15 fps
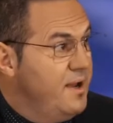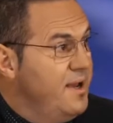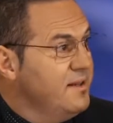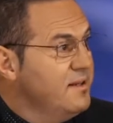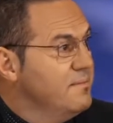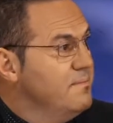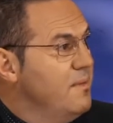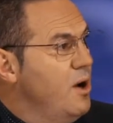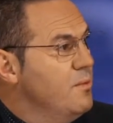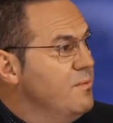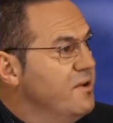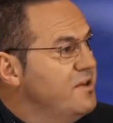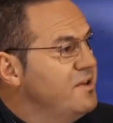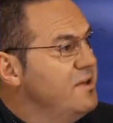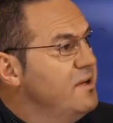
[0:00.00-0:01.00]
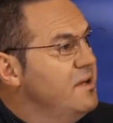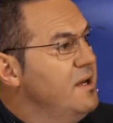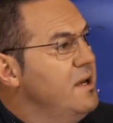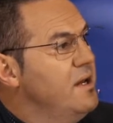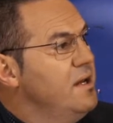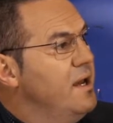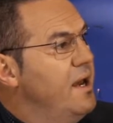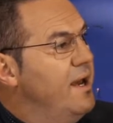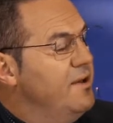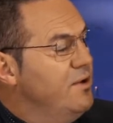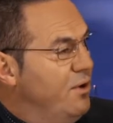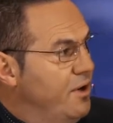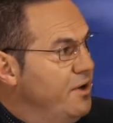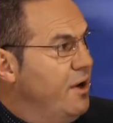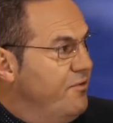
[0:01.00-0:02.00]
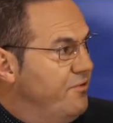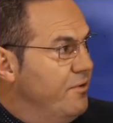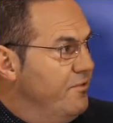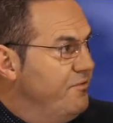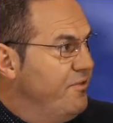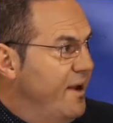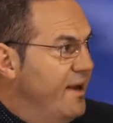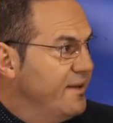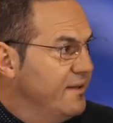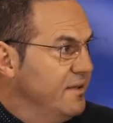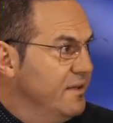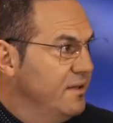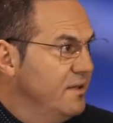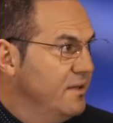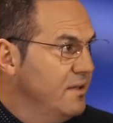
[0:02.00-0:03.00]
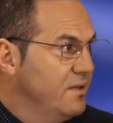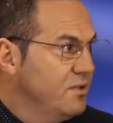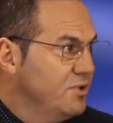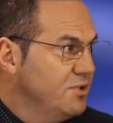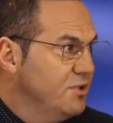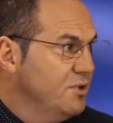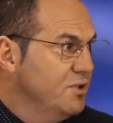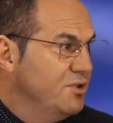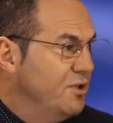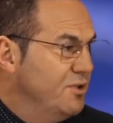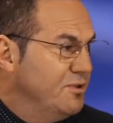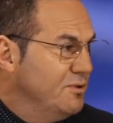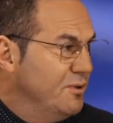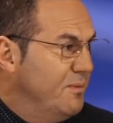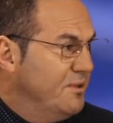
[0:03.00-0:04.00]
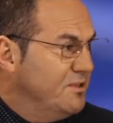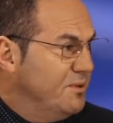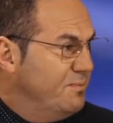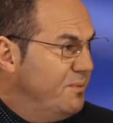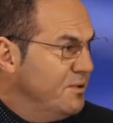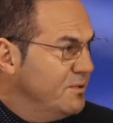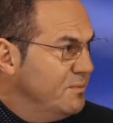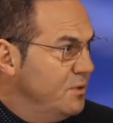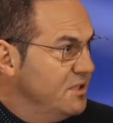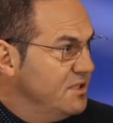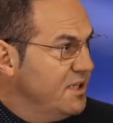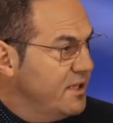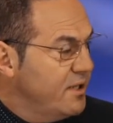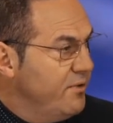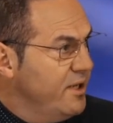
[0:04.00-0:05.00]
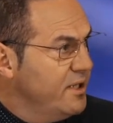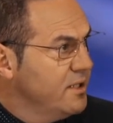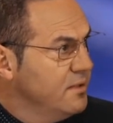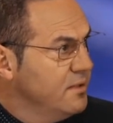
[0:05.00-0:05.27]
at the moment, and I know for a fact that to sue the church is almost impossible, isn't that correct?